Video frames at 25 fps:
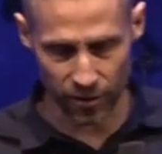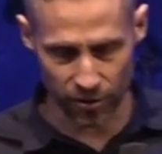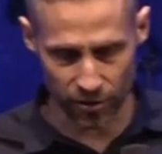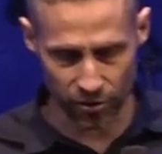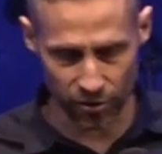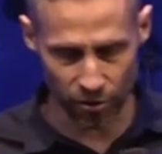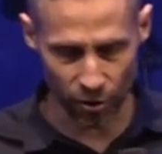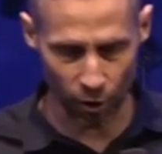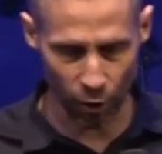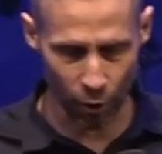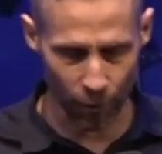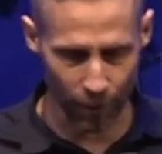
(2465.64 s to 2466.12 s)
you
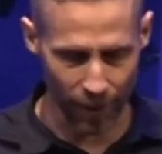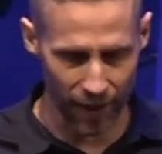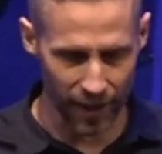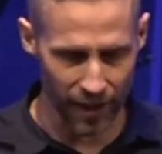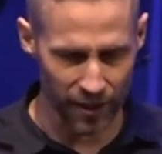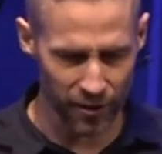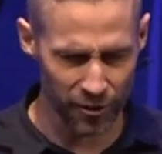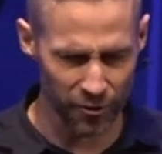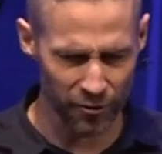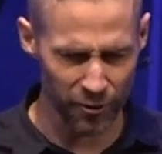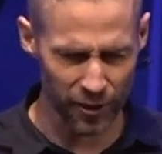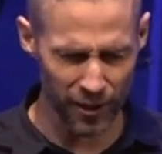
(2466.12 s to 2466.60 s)
so
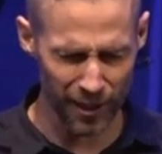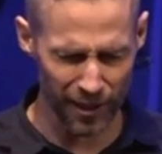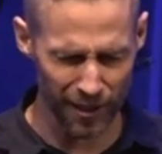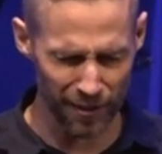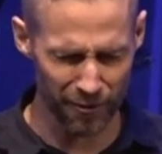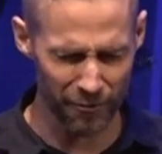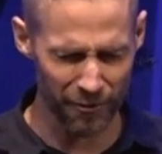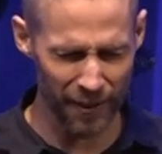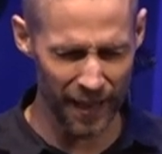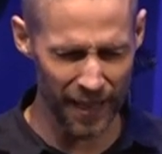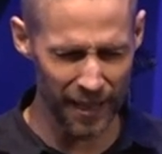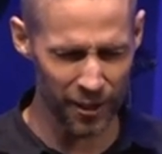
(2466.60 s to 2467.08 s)
much for
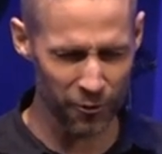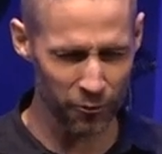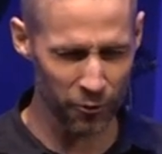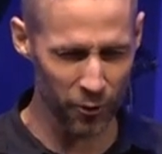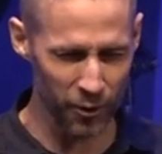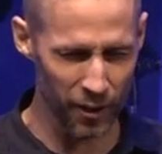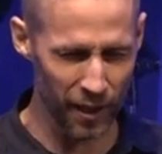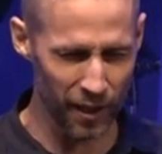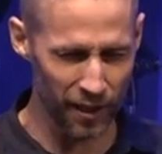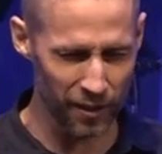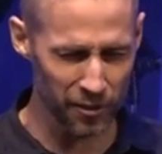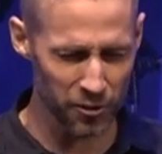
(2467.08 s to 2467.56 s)
your
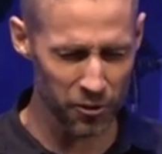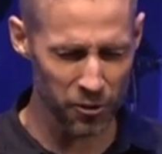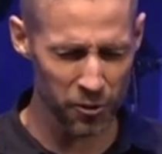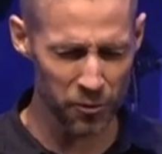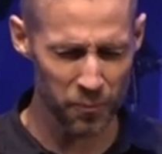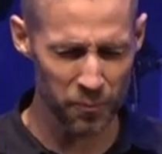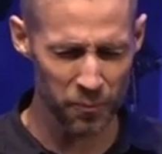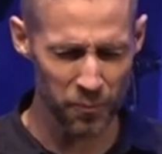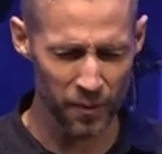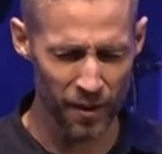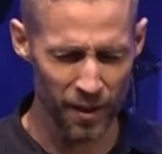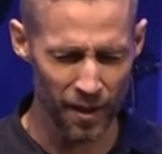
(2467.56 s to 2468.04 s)

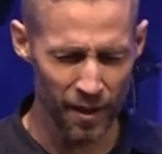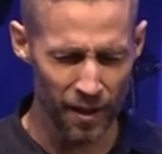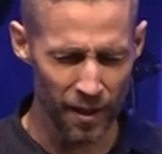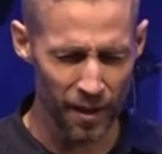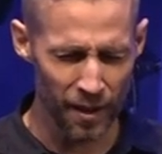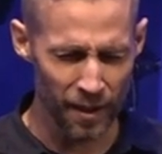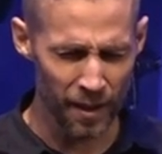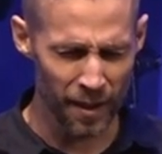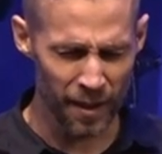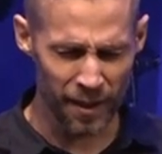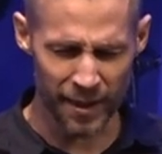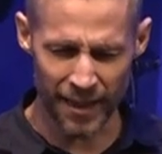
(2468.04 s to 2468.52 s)
faithfulness.
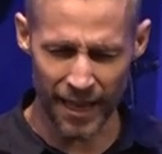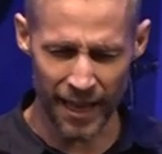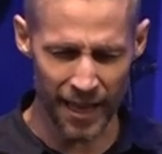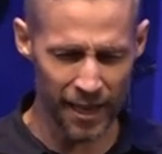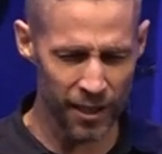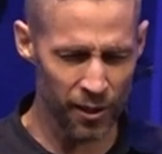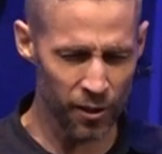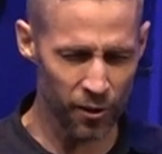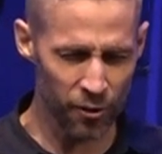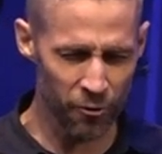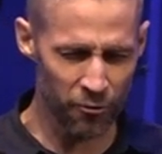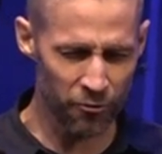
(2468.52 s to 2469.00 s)
We
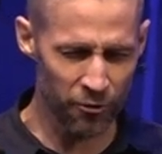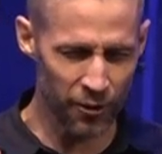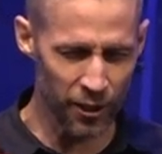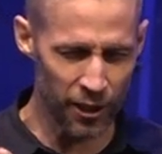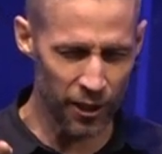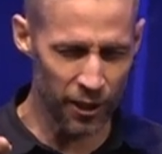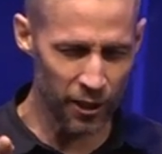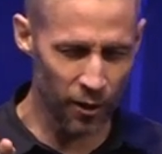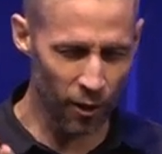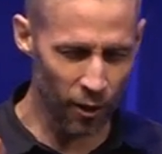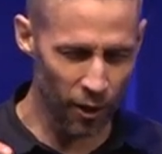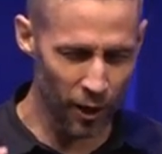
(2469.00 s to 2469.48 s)
thank you for
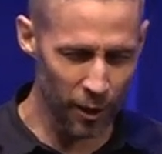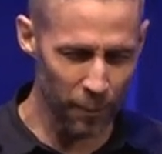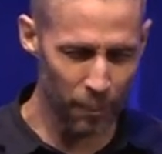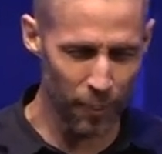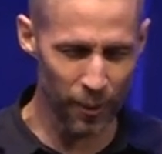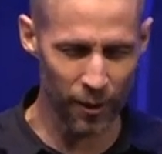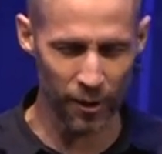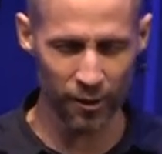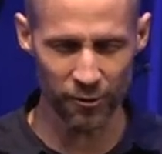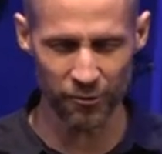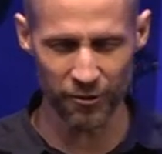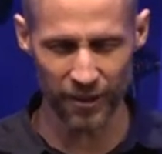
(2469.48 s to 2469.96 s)
your
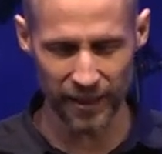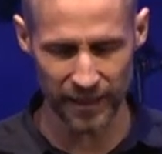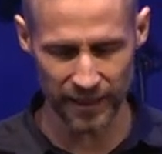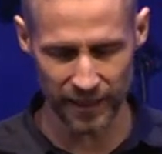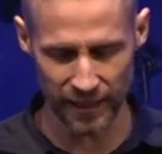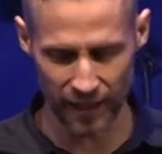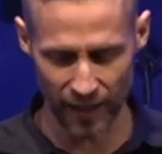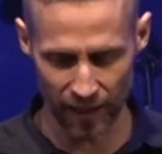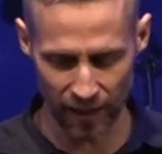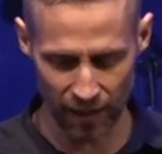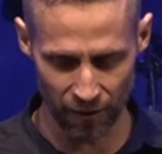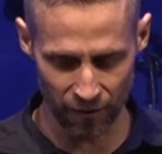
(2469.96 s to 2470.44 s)
perfect
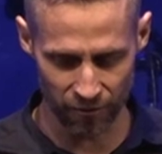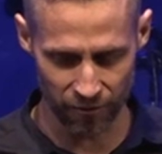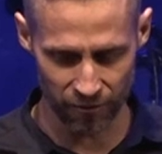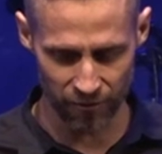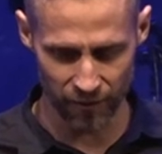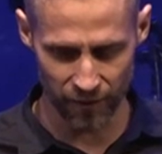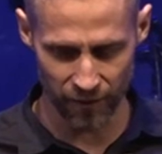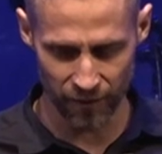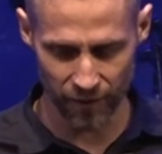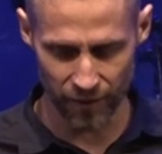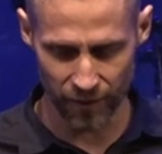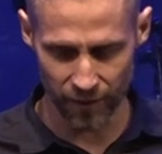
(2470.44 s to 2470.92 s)
love
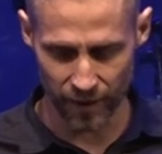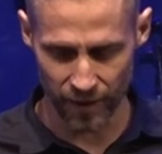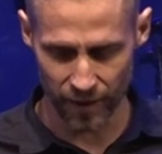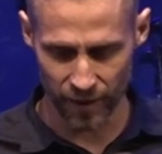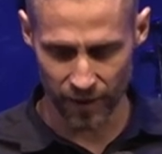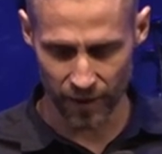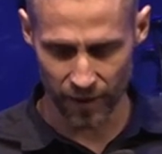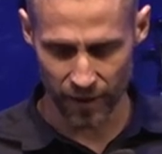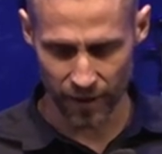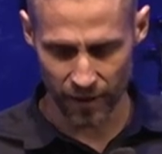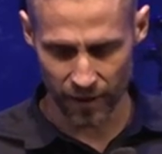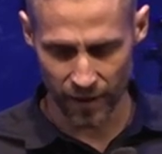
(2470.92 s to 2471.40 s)

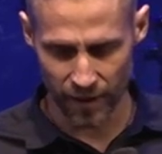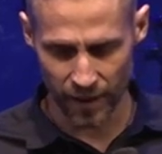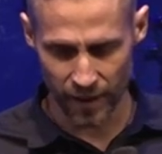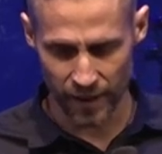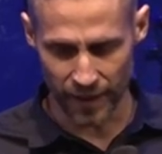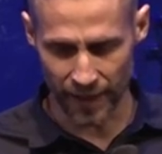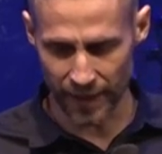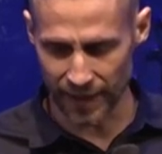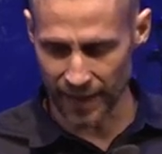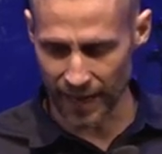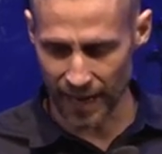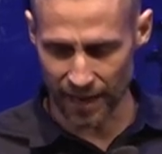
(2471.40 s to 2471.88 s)

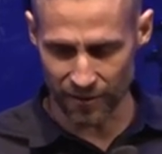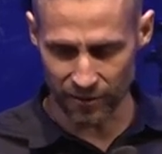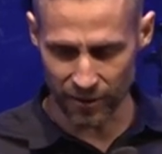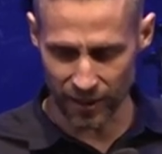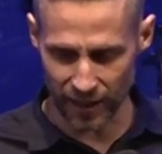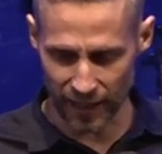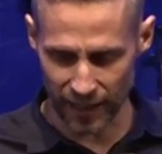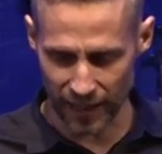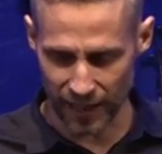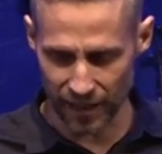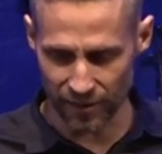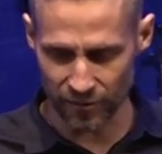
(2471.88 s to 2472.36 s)
that
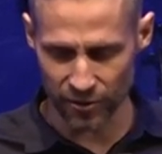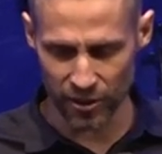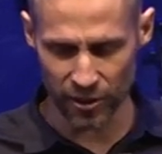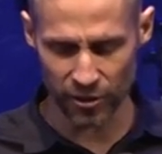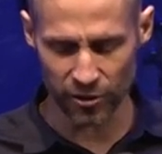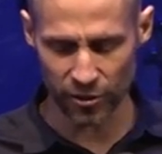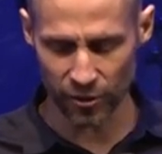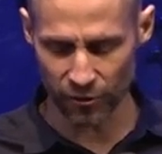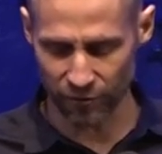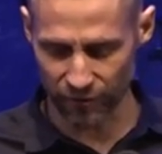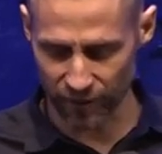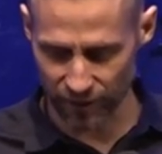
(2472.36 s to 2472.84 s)
never leaves
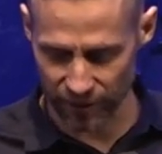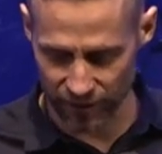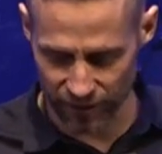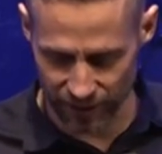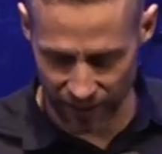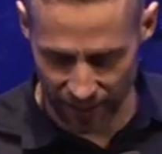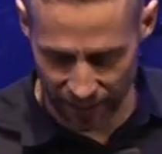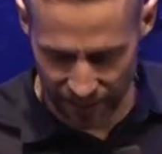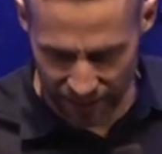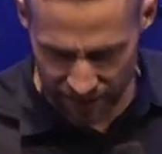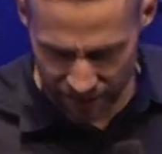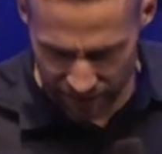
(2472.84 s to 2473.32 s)
us or
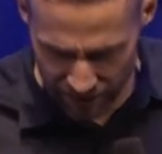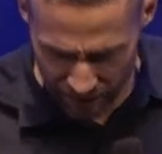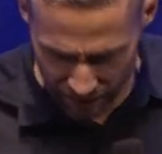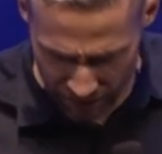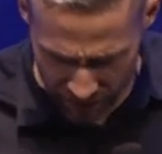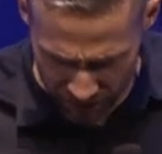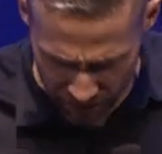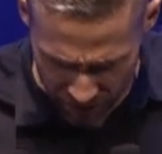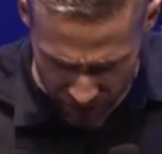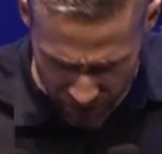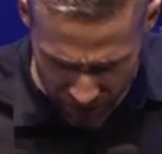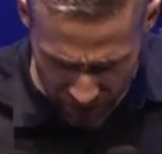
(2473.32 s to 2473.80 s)
forsakes
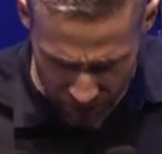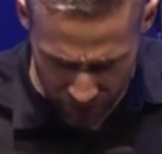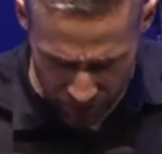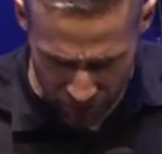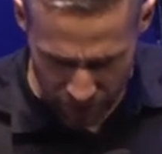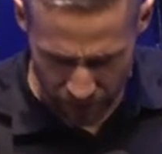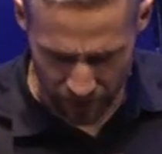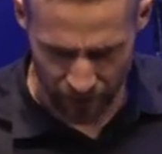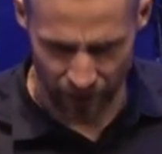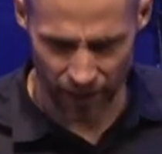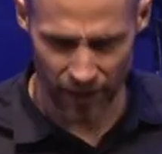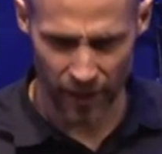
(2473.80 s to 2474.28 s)
us,
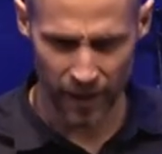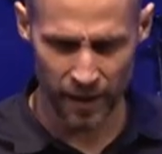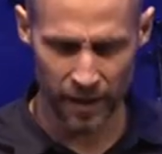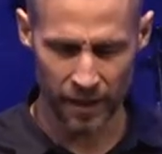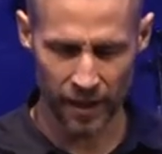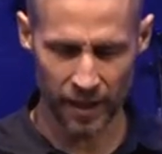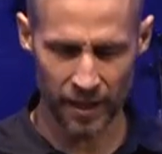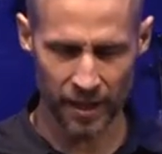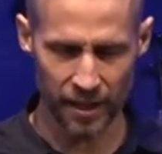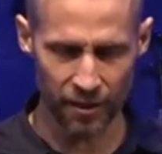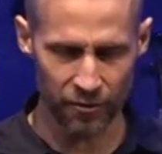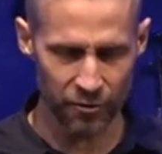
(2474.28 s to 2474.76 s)

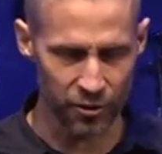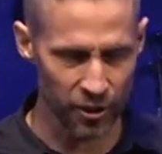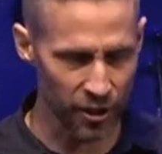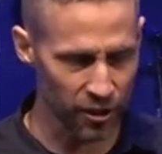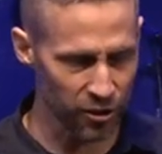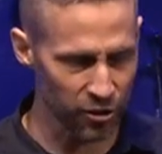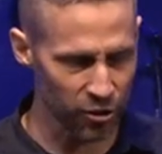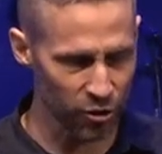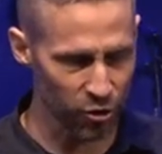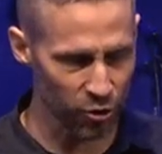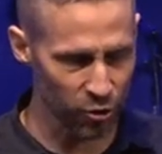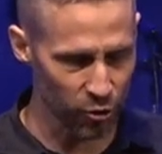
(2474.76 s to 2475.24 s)
that gives
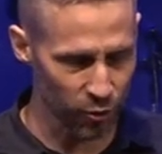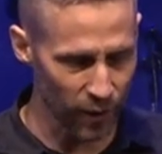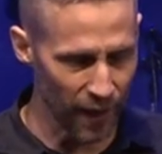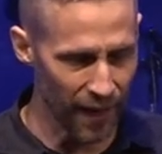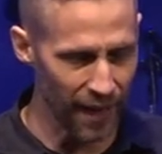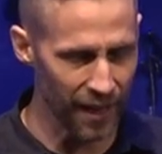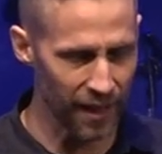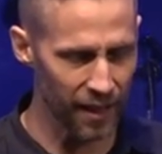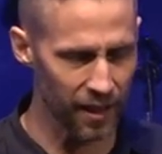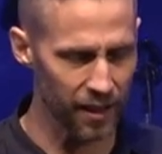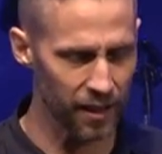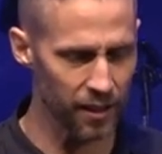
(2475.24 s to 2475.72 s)
us
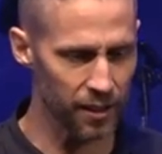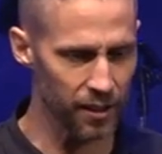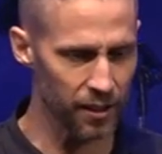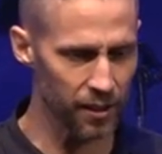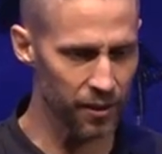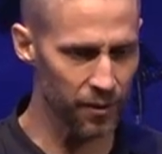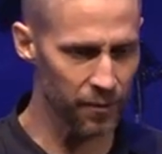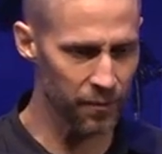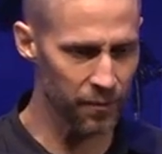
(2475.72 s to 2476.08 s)
strength